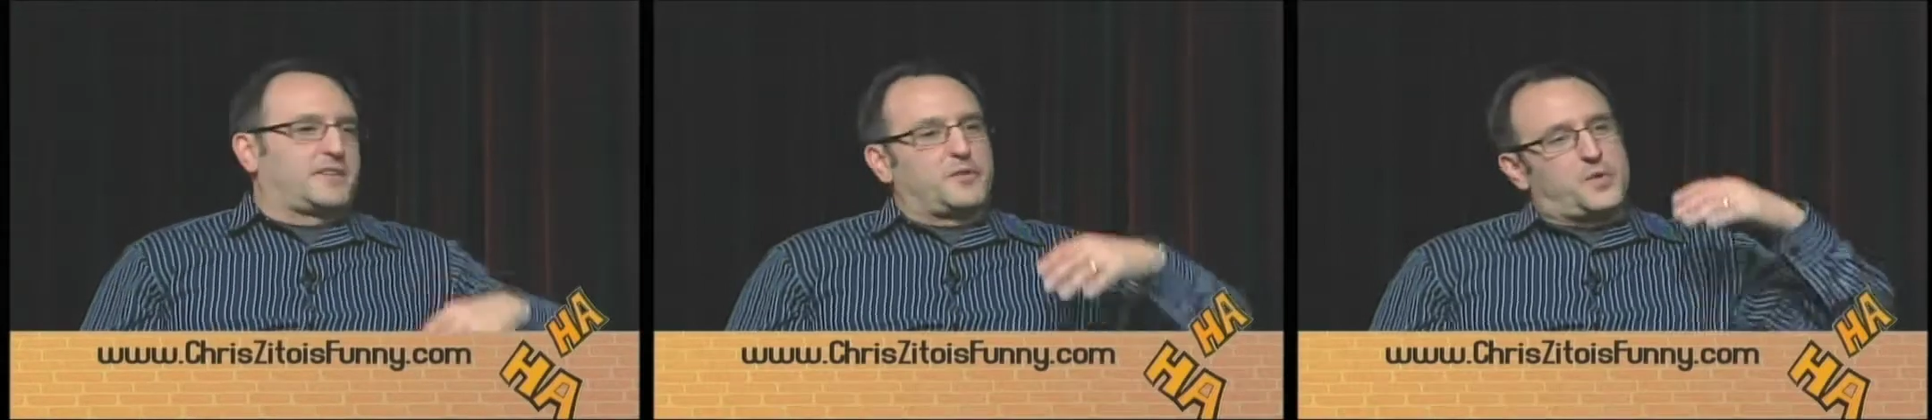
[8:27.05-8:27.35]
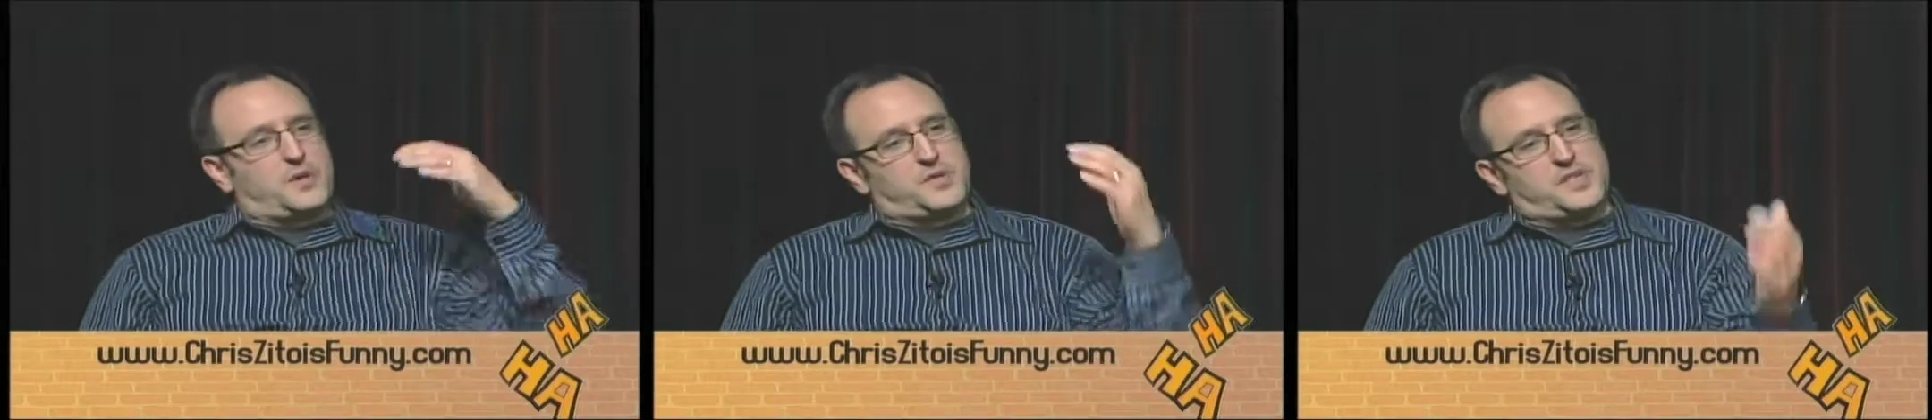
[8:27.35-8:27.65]
Every
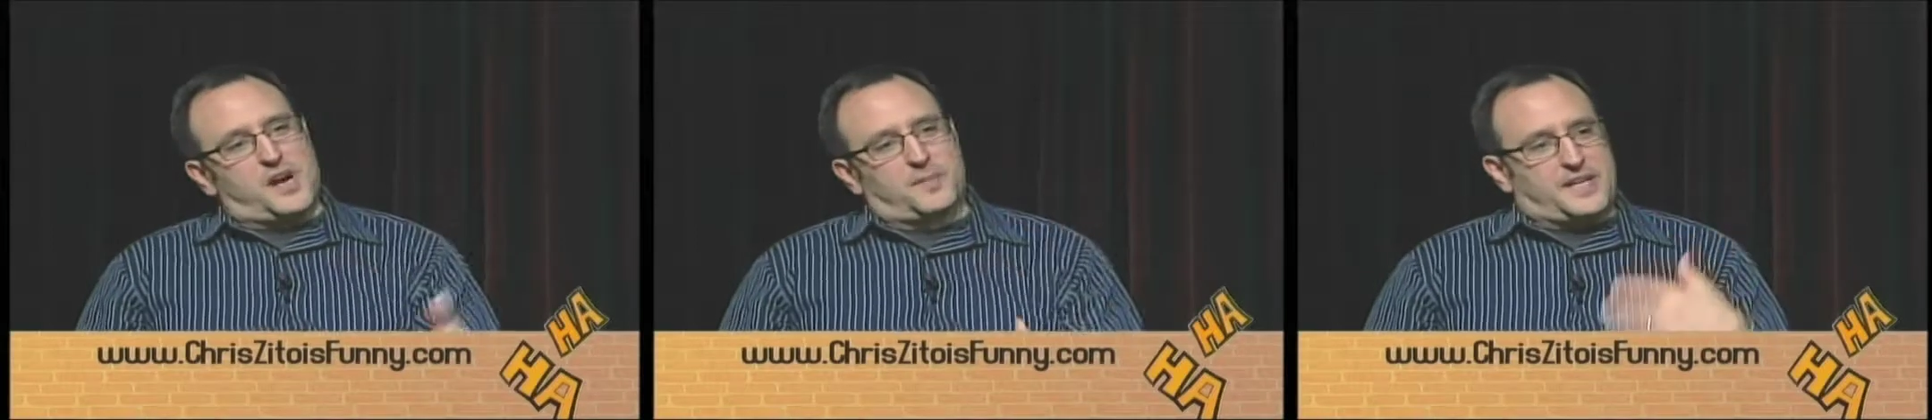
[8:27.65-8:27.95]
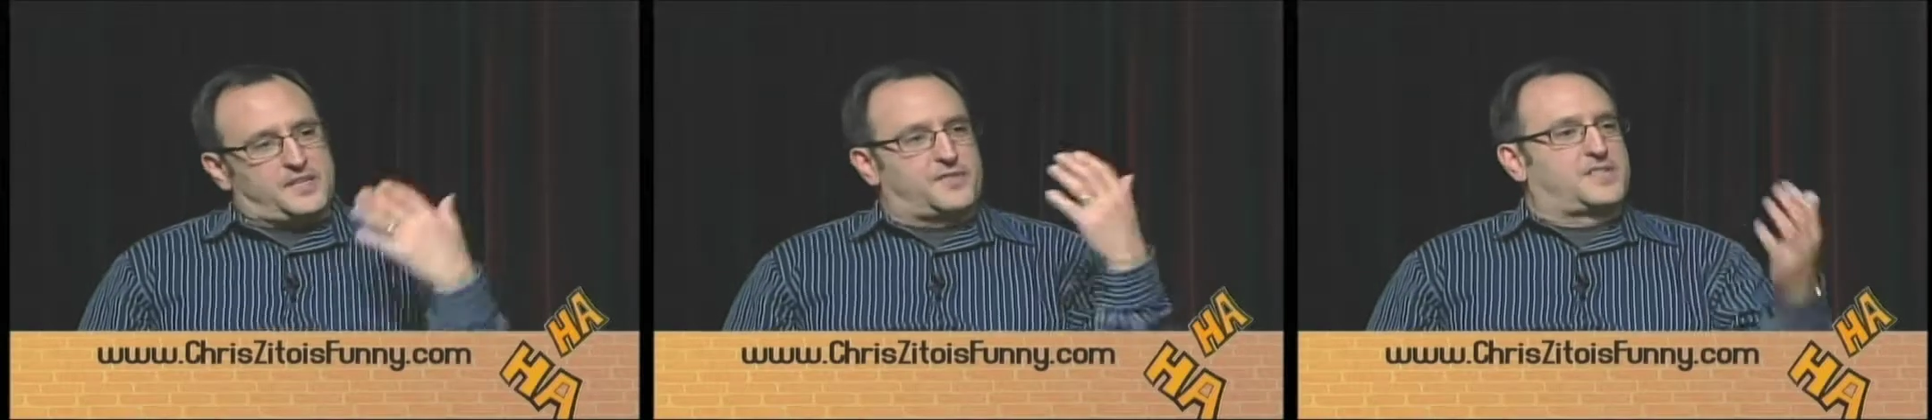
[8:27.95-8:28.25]
week we talk about
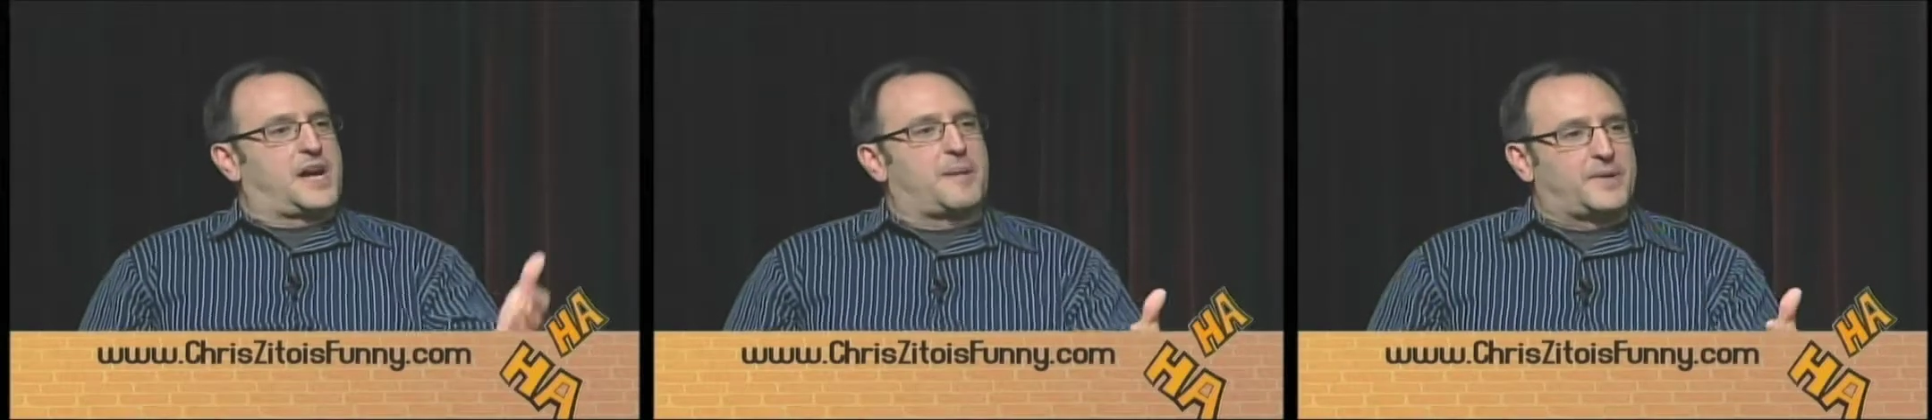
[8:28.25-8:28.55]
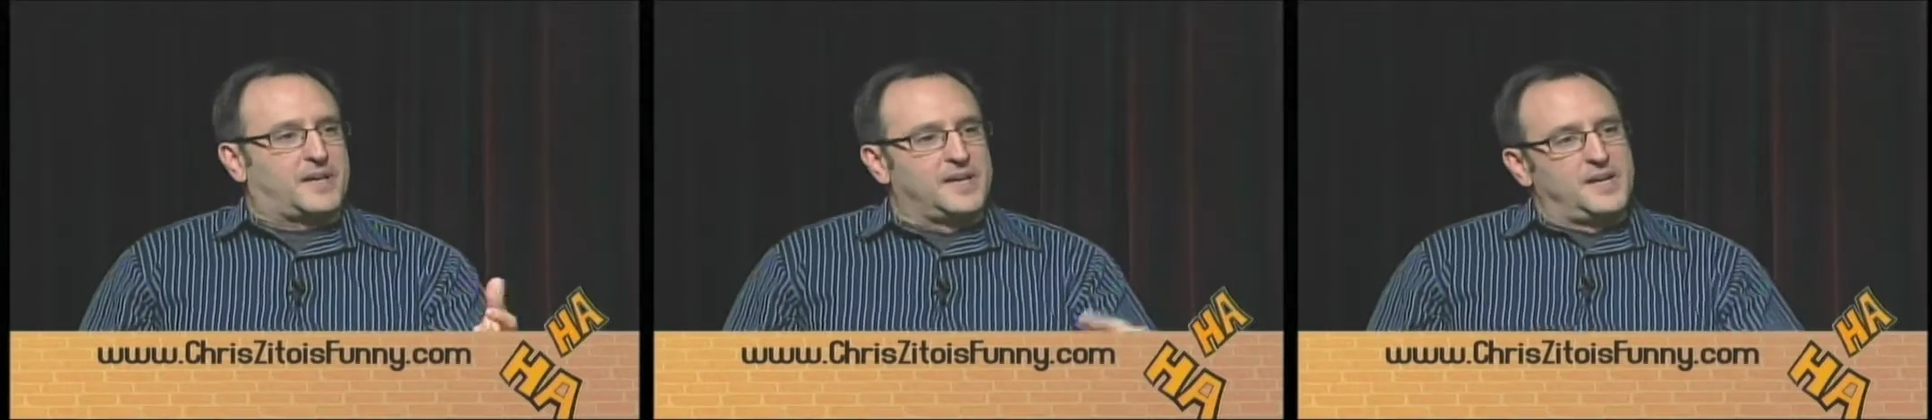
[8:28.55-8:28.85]
a different
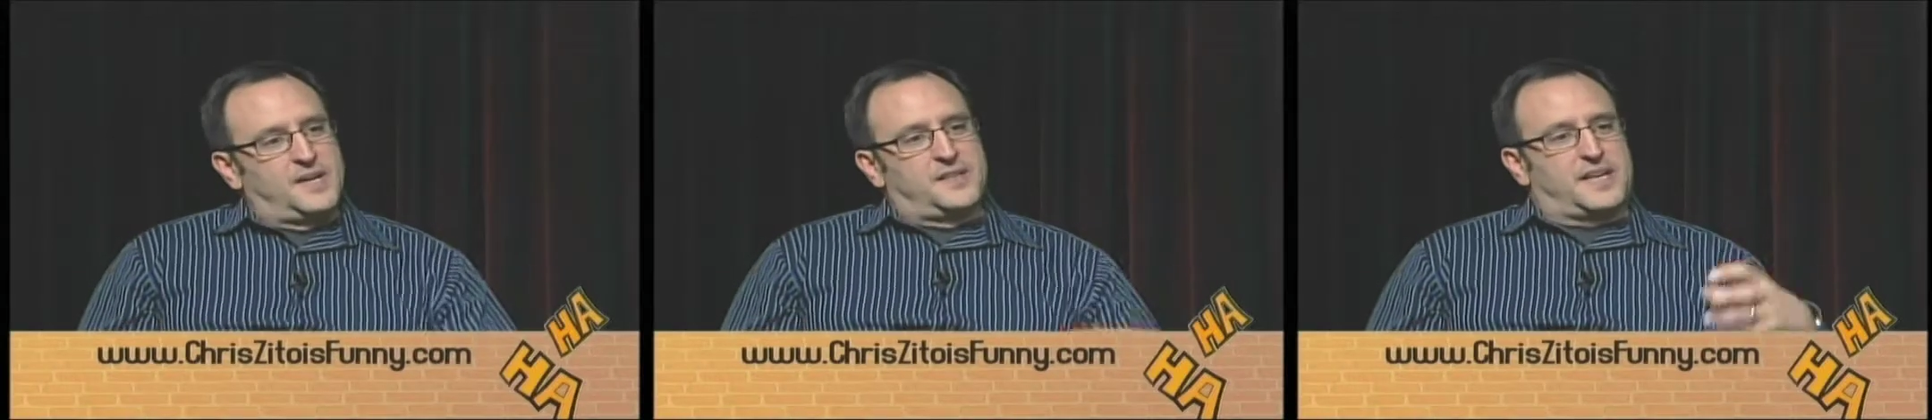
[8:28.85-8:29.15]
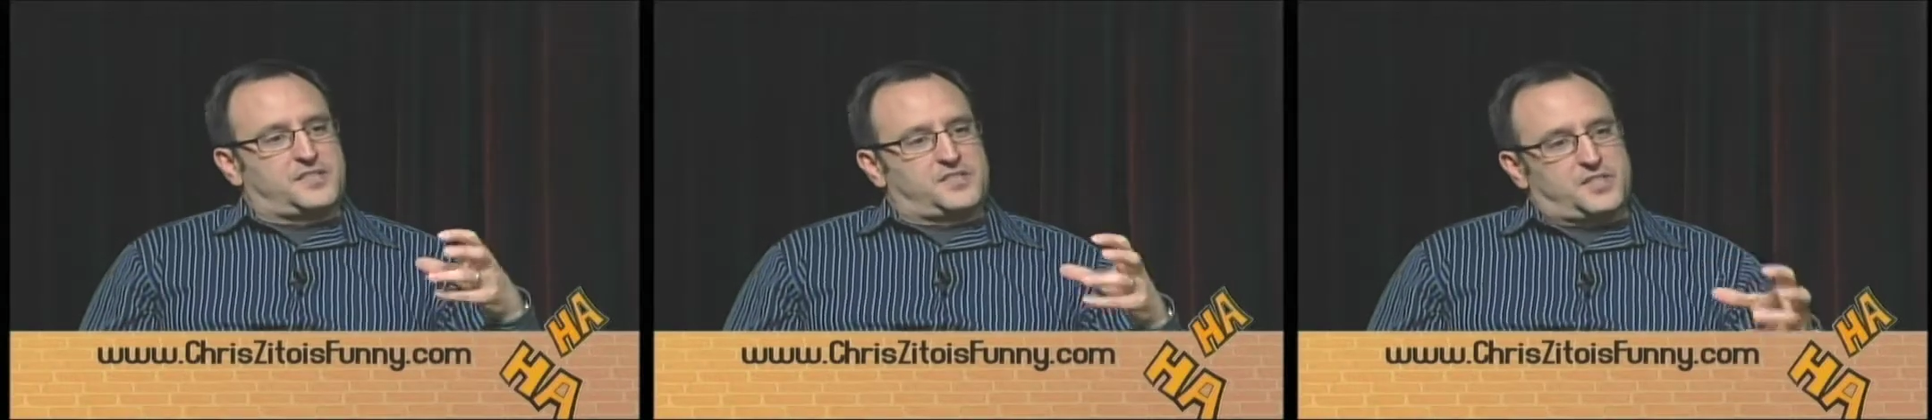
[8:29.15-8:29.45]
topic
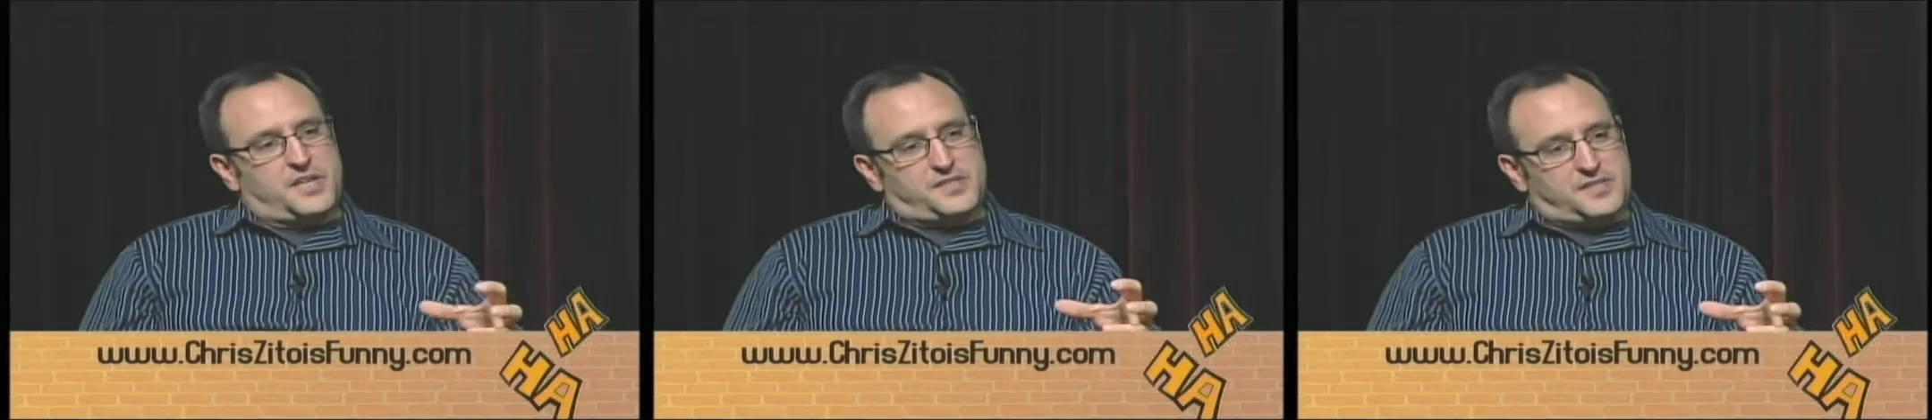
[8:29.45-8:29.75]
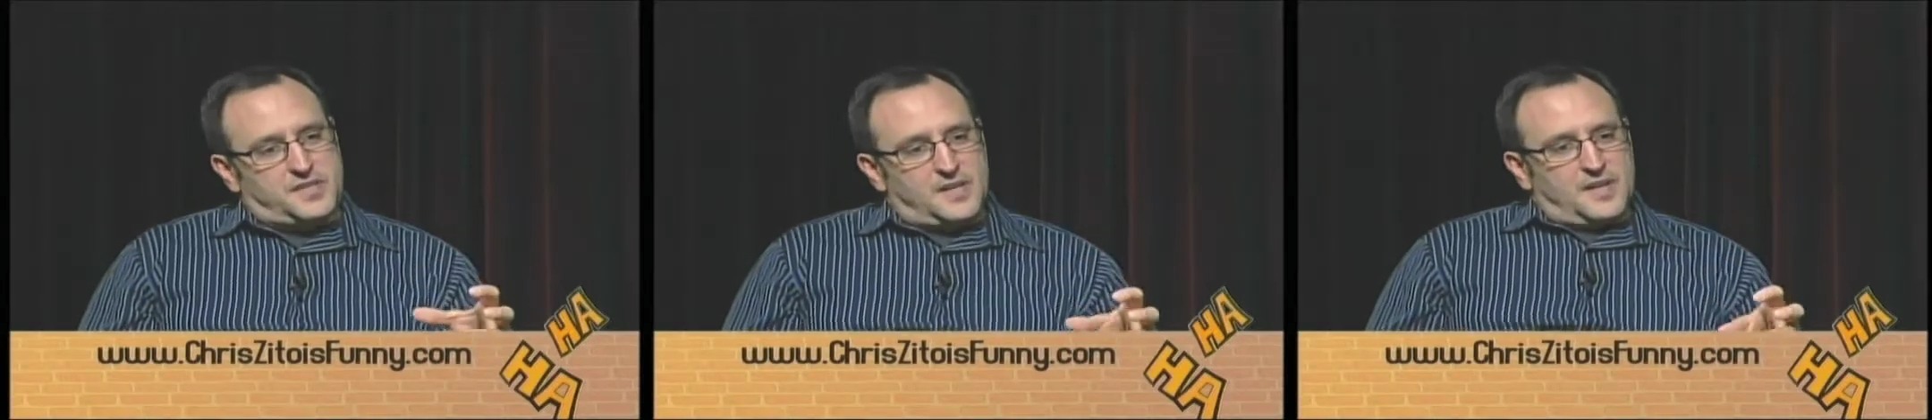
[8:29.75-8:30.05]
that's just